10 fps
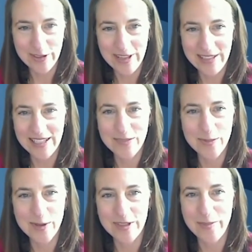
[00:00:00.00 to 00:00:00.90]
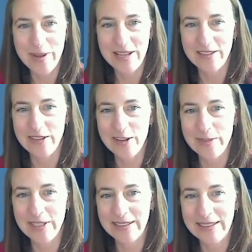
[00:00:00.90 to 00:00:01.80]
also that's more the pace of
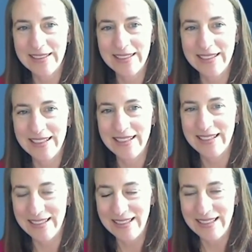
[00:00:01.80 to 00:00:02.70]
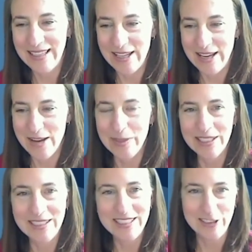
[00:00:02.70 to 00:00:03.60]
human
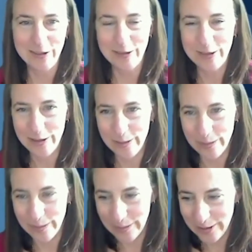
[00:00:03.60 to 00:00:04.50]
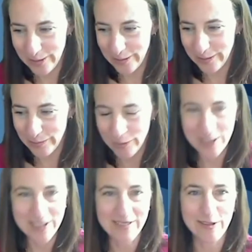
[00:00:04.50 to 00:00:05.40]
ability to
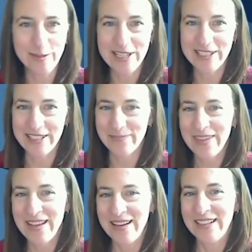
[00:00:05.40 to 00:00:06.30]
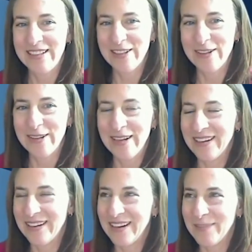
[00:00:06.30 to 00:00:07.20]
process information. So
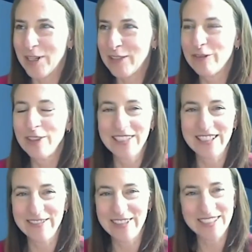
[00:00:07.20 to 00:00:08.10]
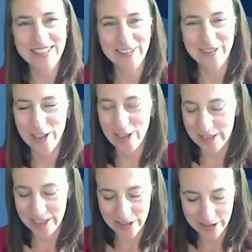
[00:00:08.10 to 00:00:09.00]
I'm not fully convinced of the
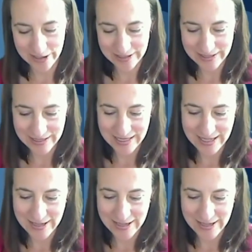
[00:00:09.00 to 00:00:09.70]
all digital